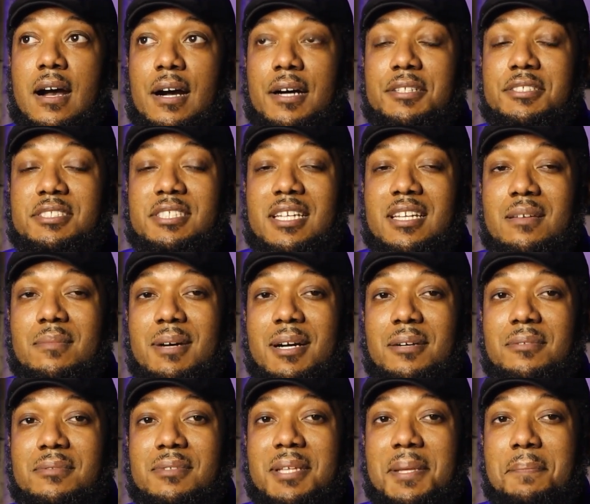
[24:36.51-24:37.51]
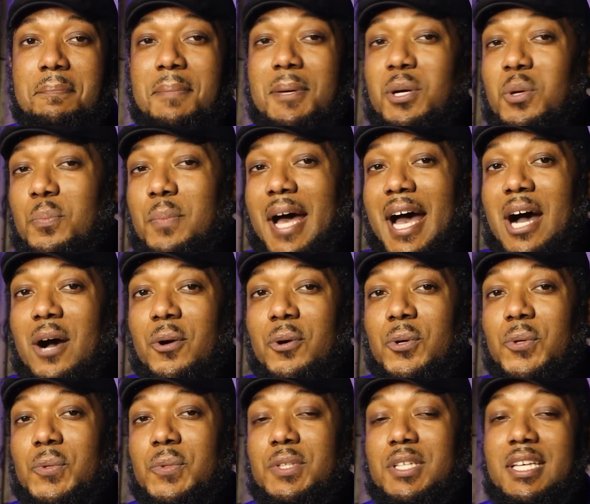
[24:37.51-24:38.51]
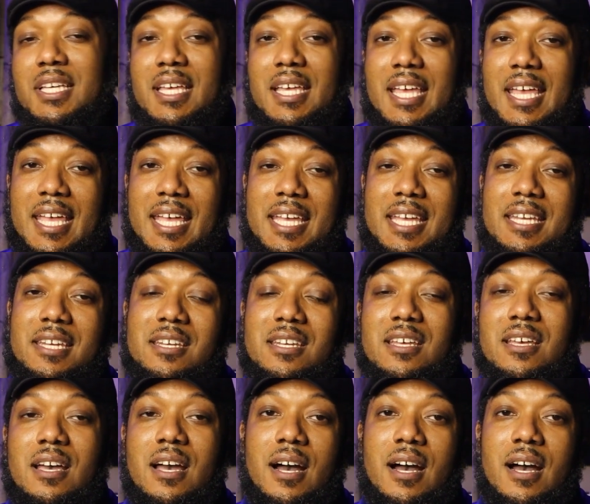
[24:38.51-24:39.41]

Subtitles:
understanding about the Bilbao in